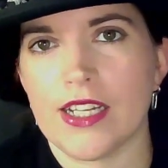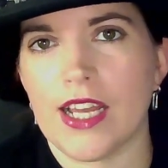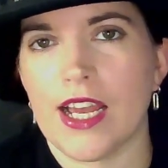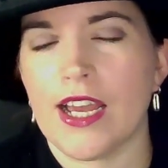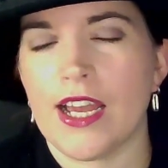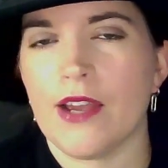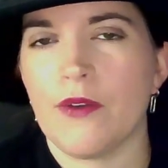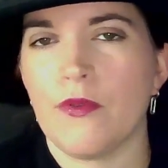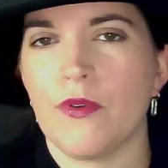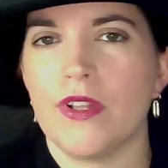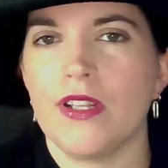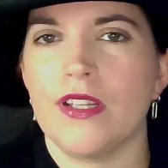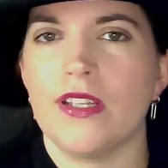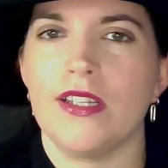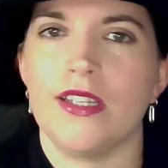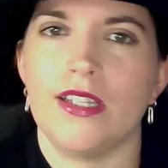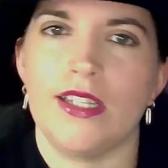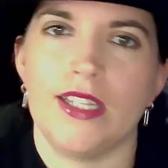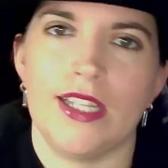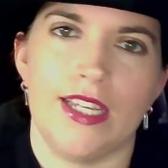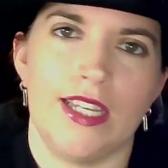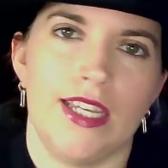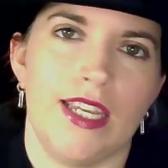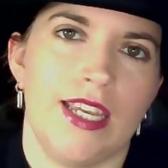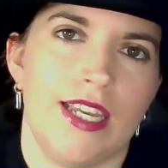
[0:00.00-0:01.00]
I will
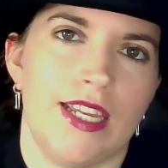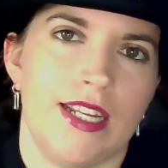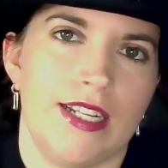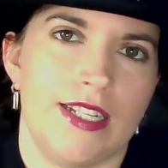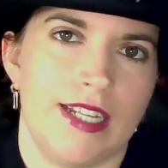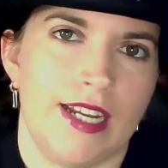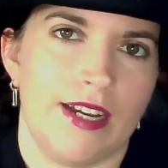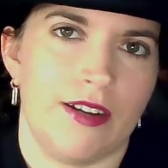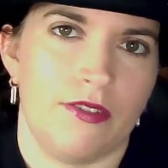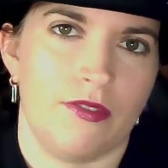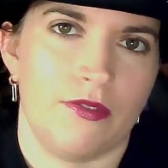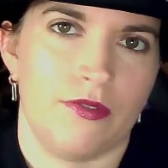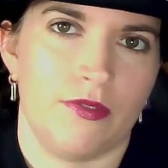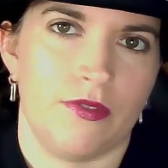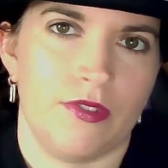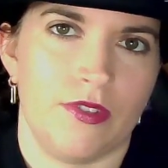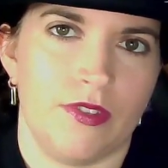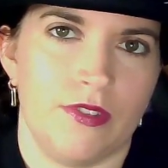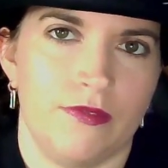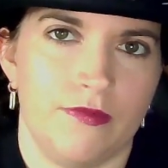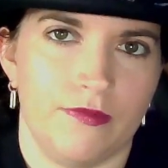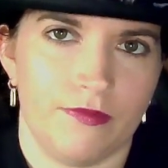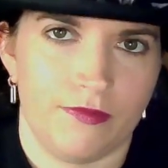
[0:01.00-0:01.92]
link it down